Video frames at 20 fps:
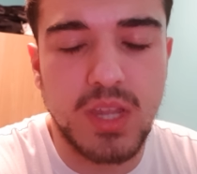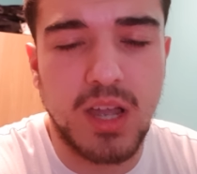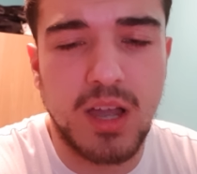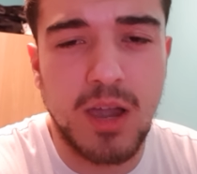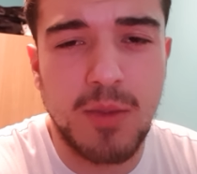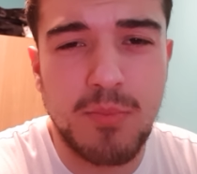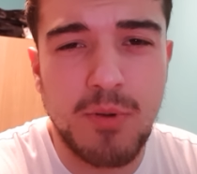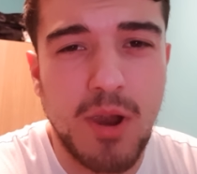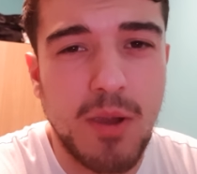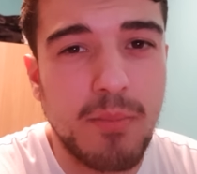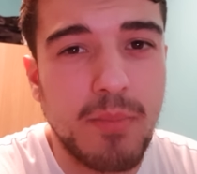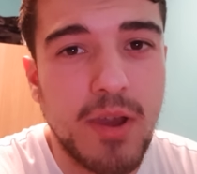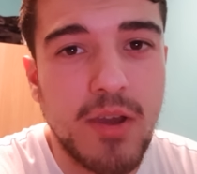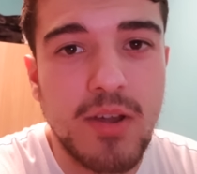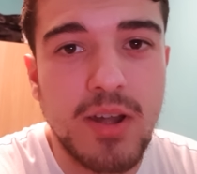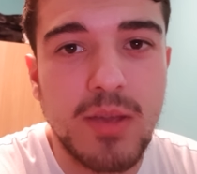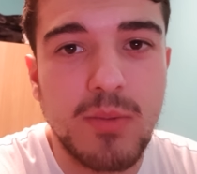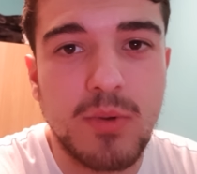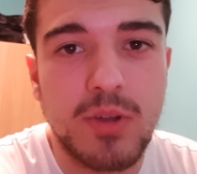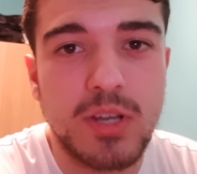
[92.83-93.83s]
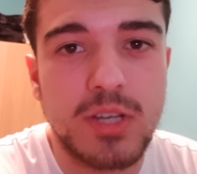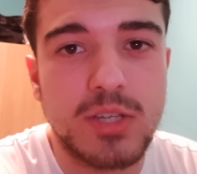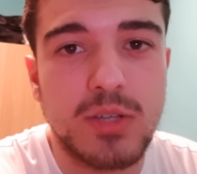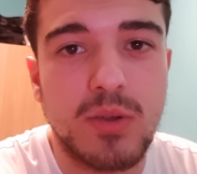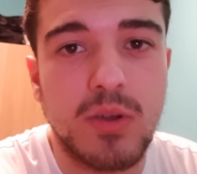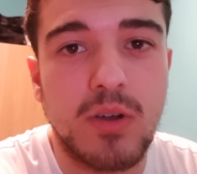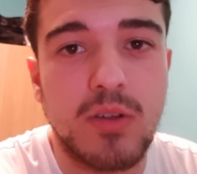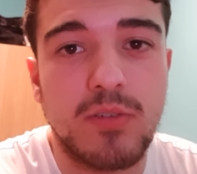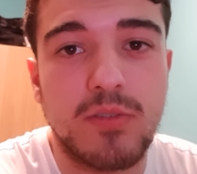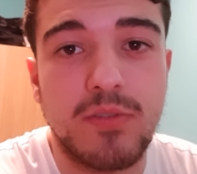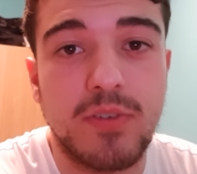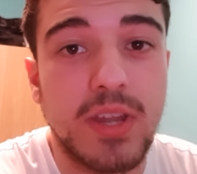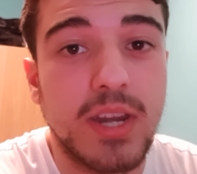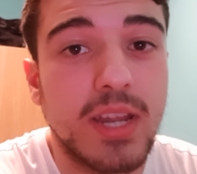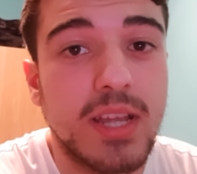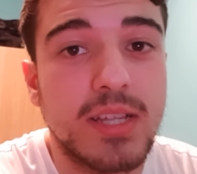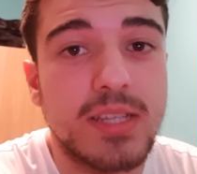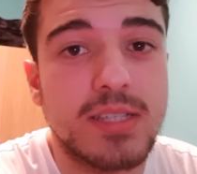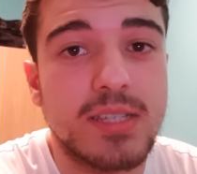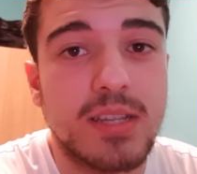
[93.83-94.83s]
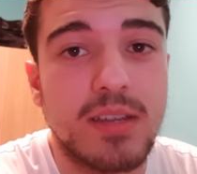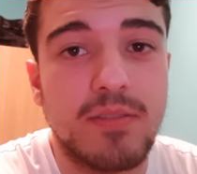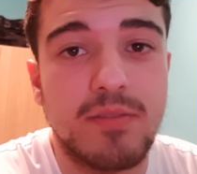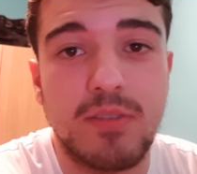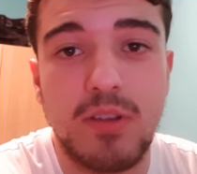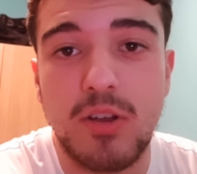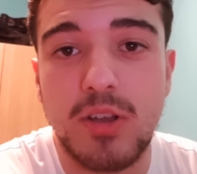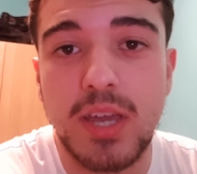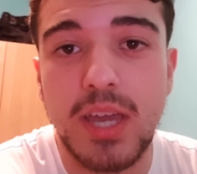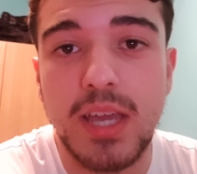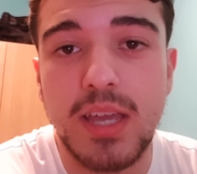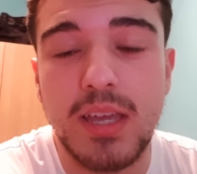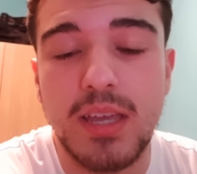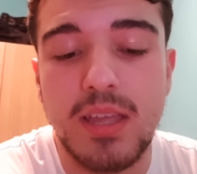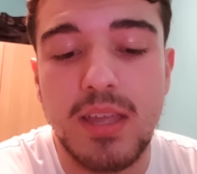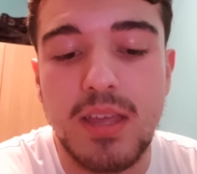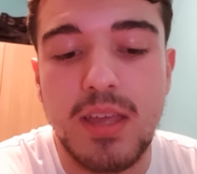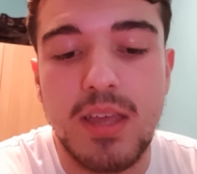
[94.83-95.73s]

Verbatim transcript: I primarily want to do it on fitness and vlogging.